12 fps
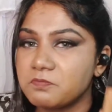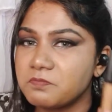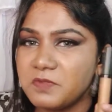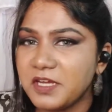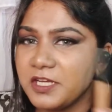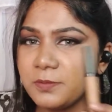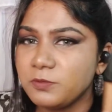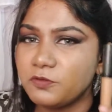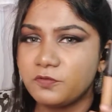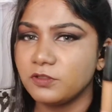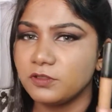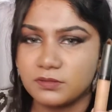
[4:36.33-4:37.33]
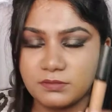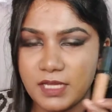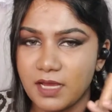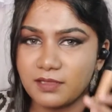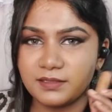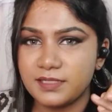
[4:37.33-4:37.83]
medium to full.
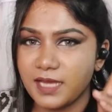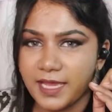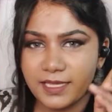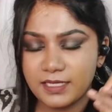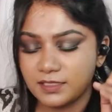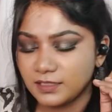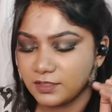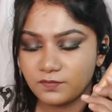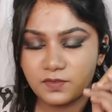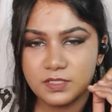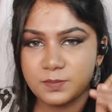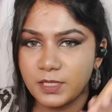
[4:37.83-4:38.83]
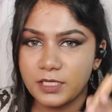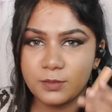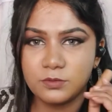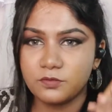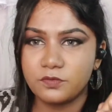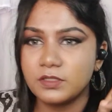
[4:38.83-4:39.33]
Yeah, I can give this medium
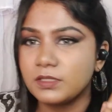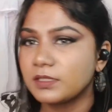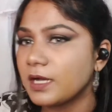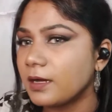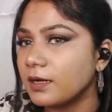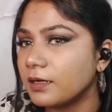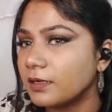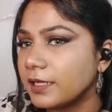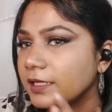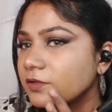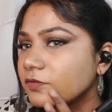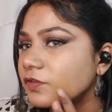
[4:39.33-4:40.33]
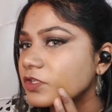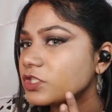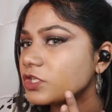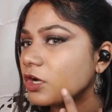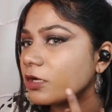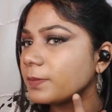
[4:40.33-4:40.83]
to full like for
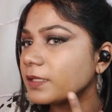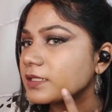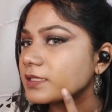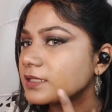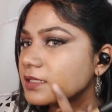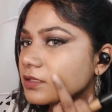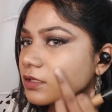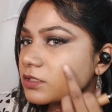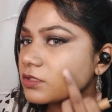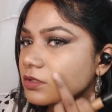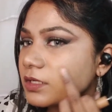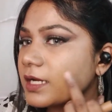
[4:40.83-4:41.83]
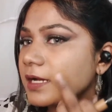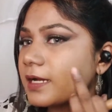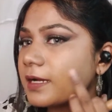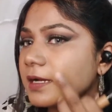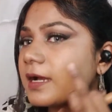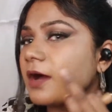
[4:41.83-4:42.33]
sure, because this also
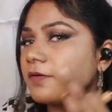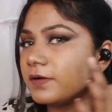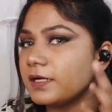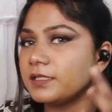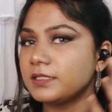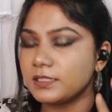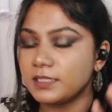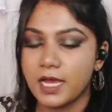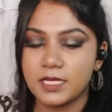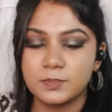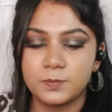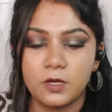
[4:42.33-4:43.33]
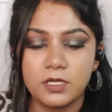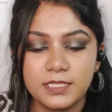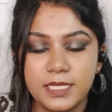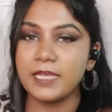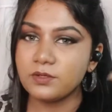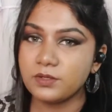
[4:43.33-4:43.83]
covered the dark spots
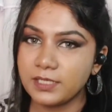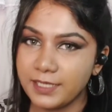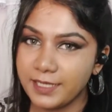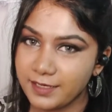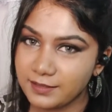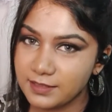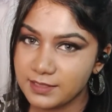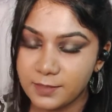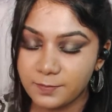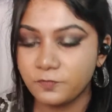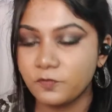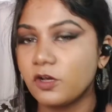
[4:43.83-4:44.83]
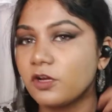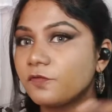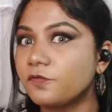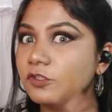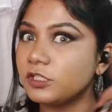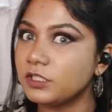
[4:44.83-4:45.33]
and you can layer this up for
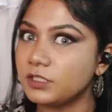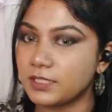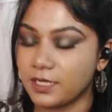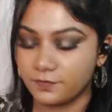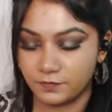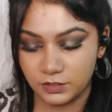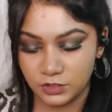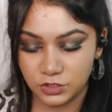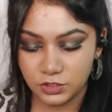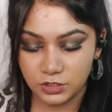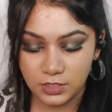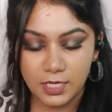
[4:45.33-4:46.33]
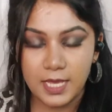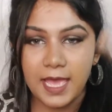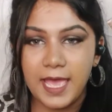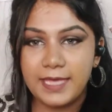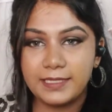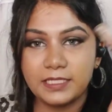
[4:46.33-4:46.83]
full coverage.
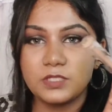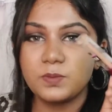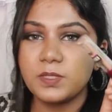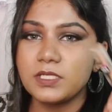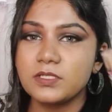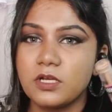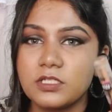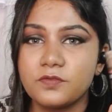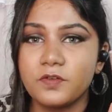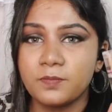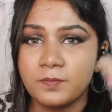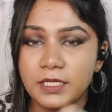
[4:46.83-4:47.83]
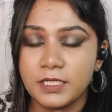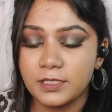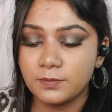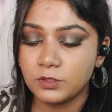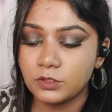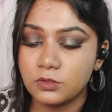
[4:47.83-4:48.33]
And this one is also from
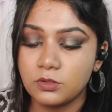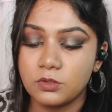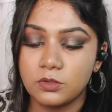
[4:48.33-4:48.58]
medium to